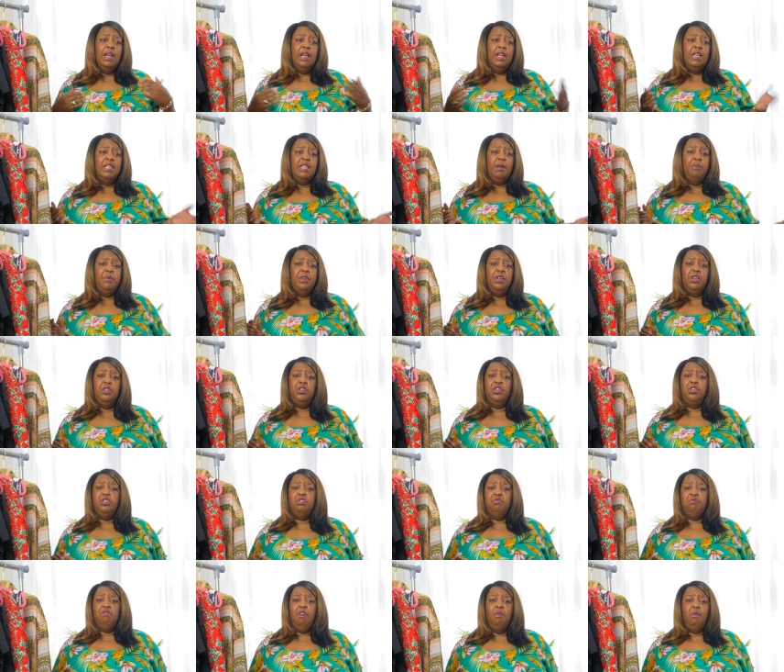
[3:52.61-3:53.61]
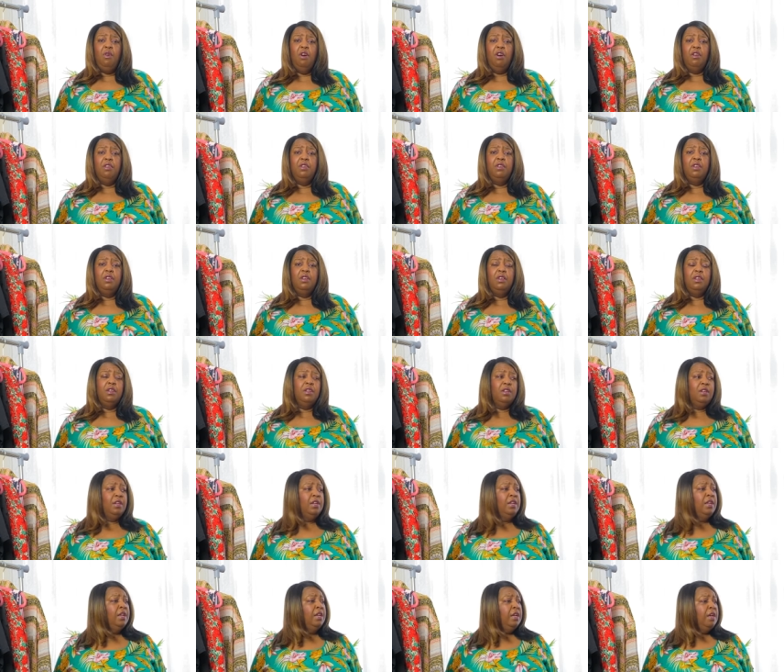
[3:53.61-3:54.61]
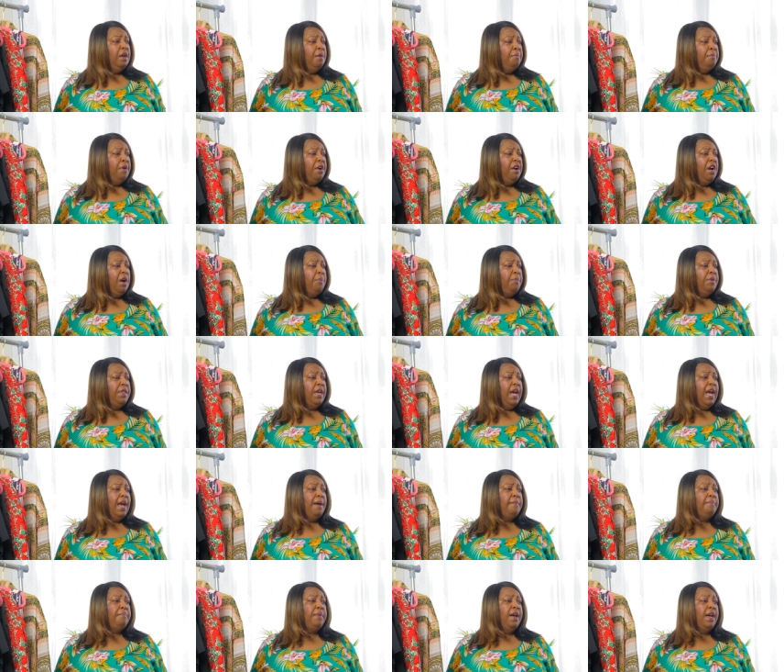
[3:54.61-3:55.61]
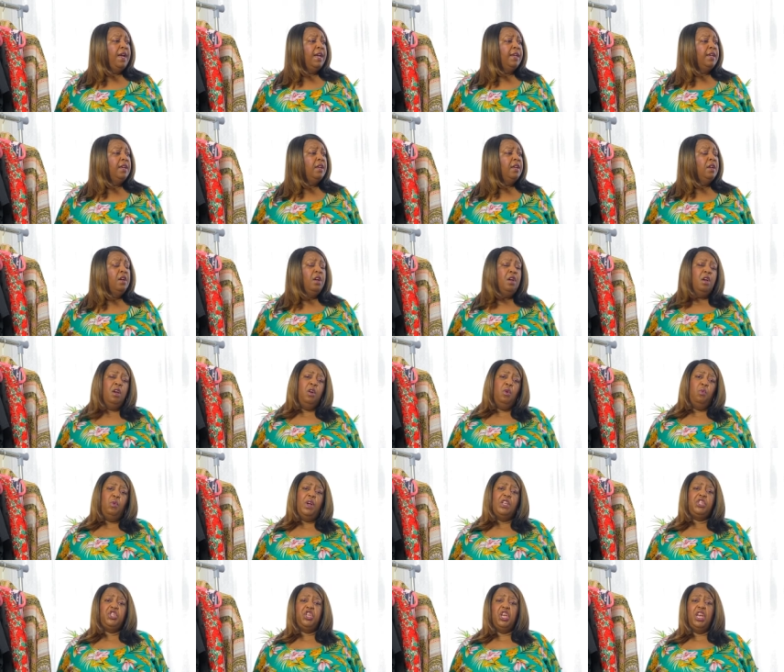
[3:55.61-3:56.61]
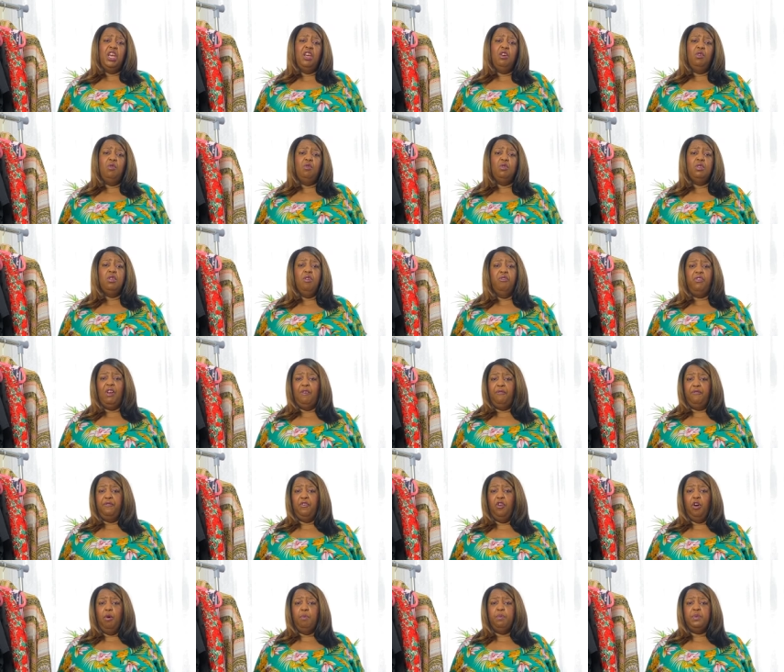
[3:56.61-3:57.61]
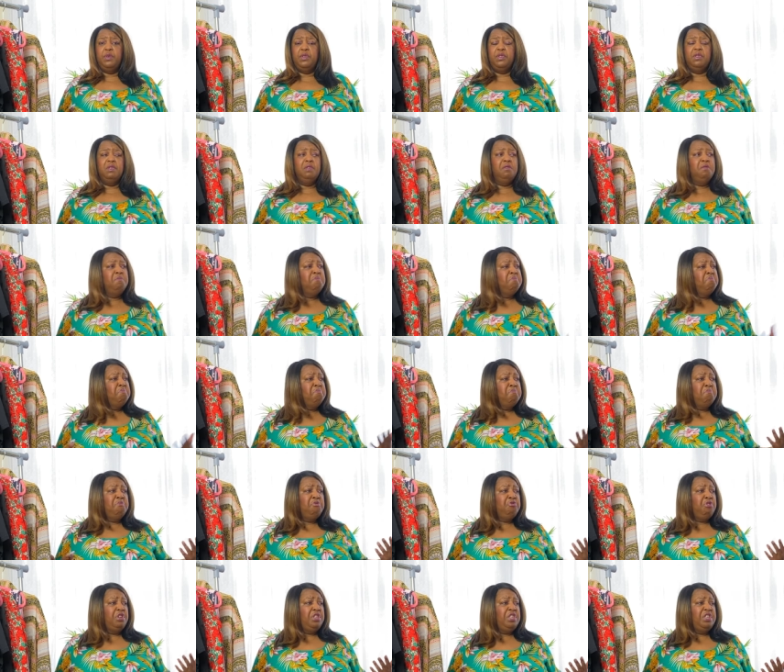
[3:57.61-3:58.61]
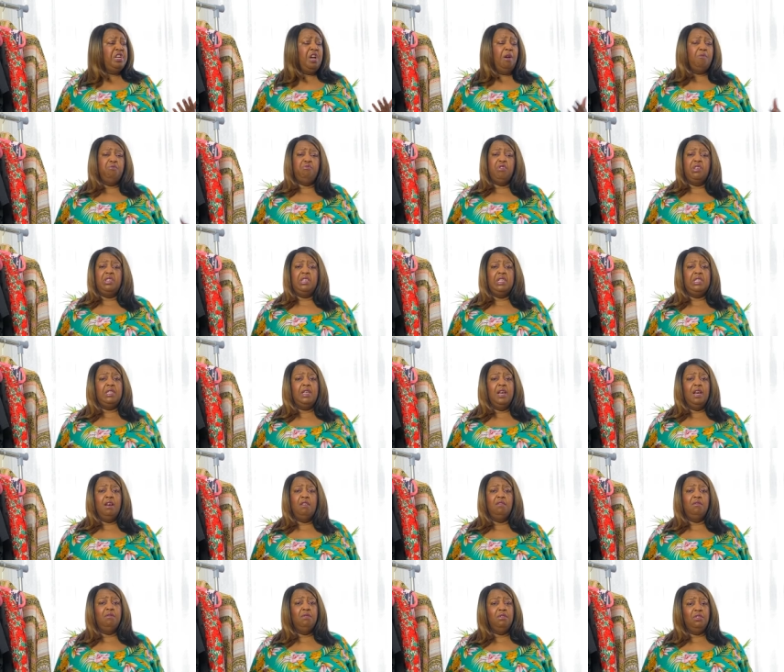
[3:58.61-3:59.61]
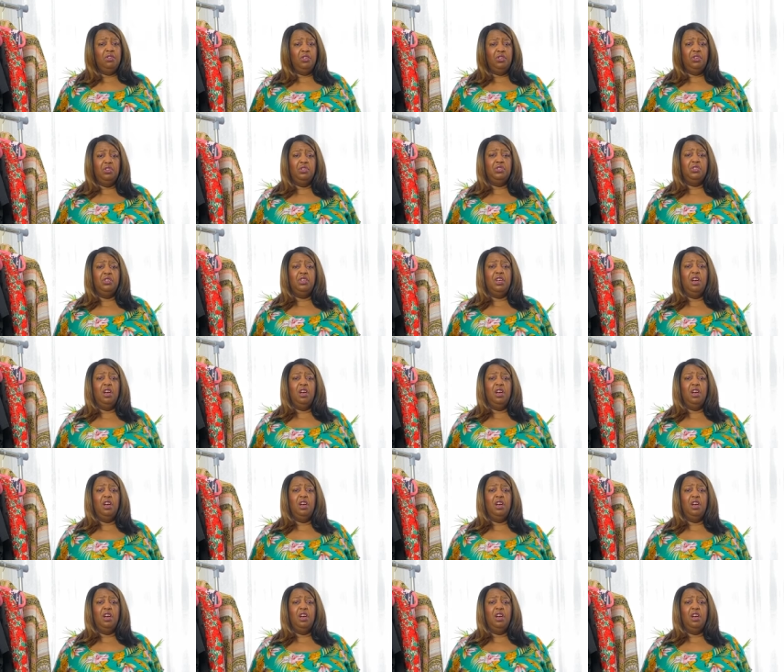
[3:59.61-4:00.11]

Something you could just throw on, pair it up with a handbag, wedge heels, flip flops, dress it up, dress it down, you're good to